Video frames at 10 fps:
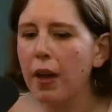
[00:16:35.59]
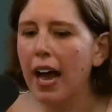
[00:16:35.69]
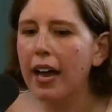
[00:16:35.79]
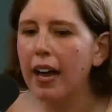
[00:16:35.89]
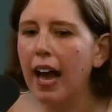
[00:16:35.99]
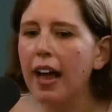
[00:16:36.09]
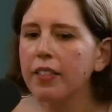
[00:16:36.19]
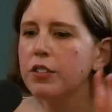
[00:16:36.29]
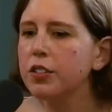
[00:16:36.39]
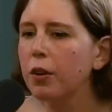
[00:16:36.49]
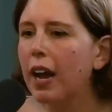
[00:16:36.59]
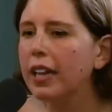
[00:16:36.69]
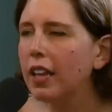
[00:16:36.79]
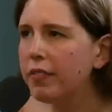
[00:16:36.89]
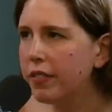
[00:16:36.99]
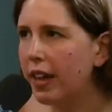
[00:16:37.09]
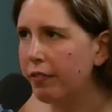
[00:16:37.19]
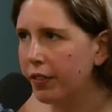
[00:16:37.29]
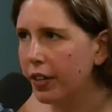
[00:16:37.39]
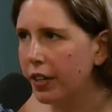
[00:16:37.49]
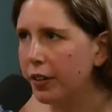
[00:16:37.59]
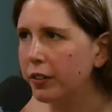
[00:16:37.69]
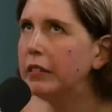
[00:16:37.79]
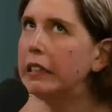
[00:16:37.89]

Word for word: I I had the show. I loved that for you.